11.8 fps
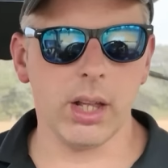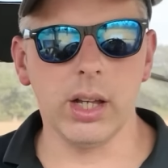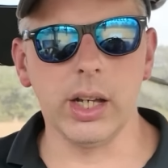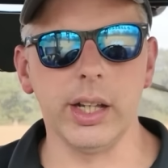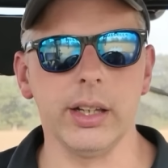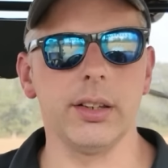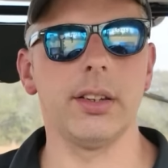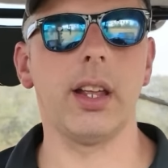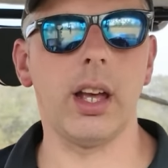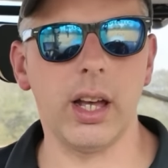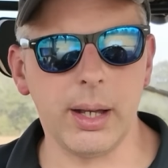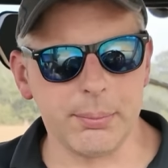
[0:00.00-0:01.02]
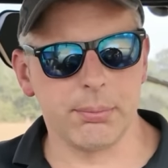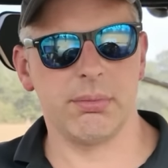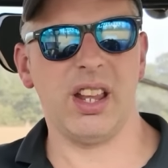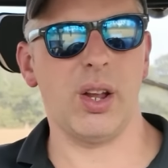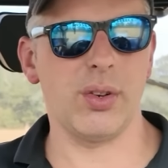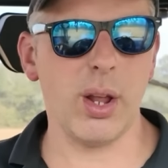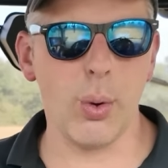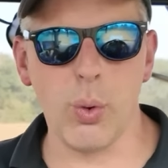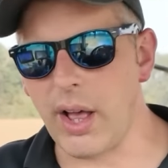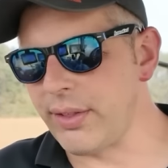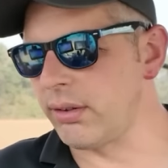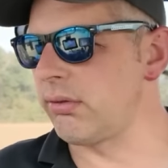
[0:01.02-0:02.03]
And you know, no
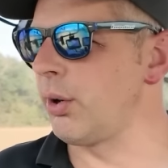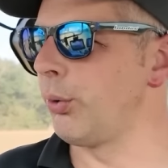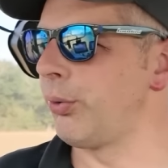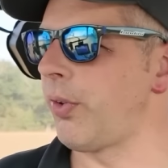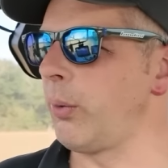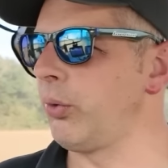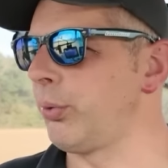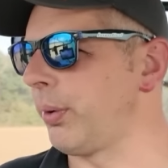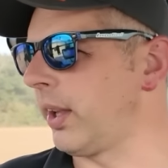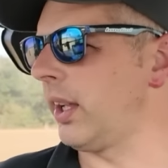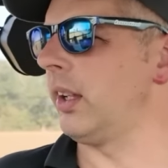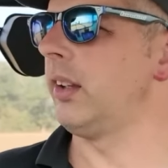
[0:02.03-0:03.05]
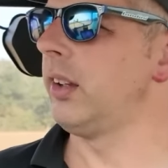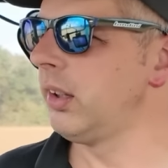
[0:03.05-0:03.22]
other real faults with it.